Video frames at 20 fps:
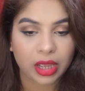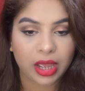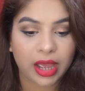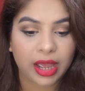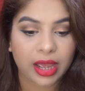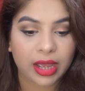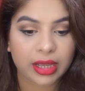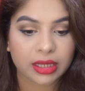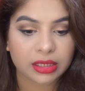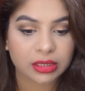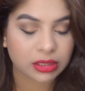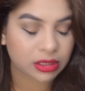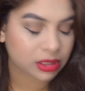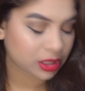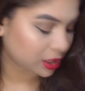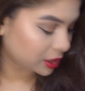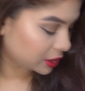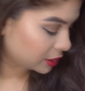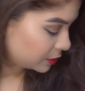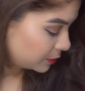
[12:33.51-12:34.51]

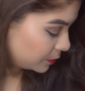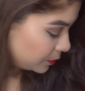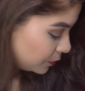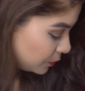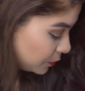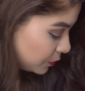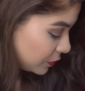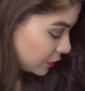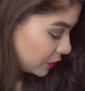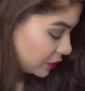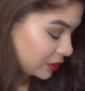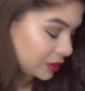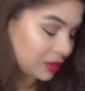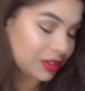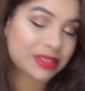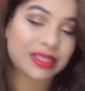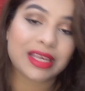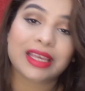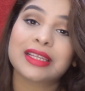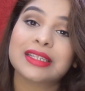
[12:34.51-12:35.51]
And the
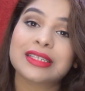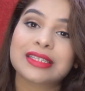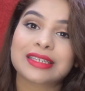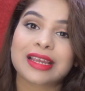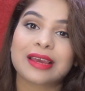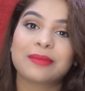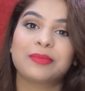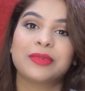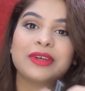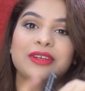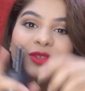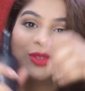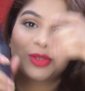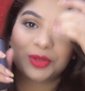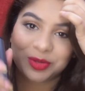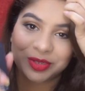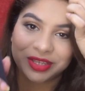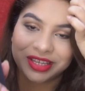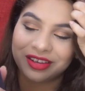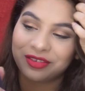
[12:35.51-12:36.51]
second step is
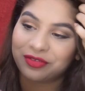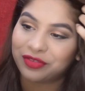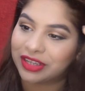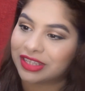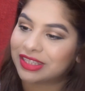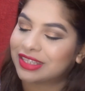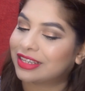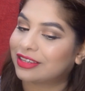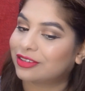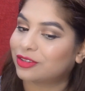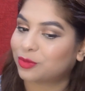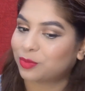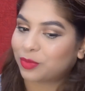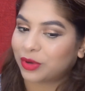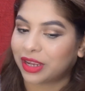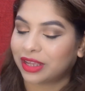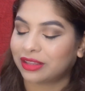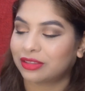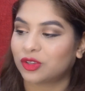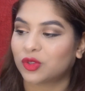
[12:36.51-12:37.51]
using a fixing
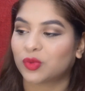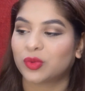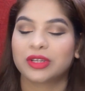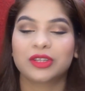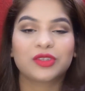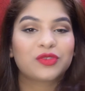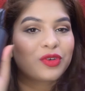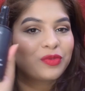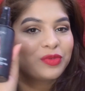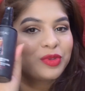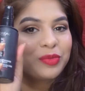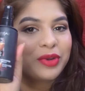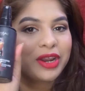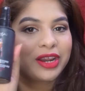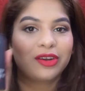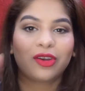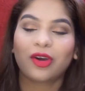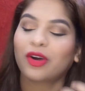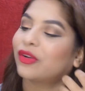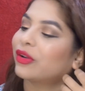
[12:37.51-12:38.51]
spray, and this one is from the
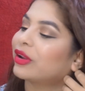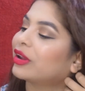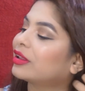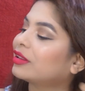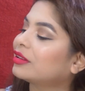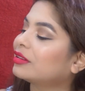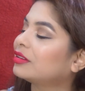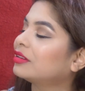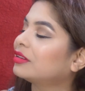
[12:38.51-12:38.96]
brand L'Oreal.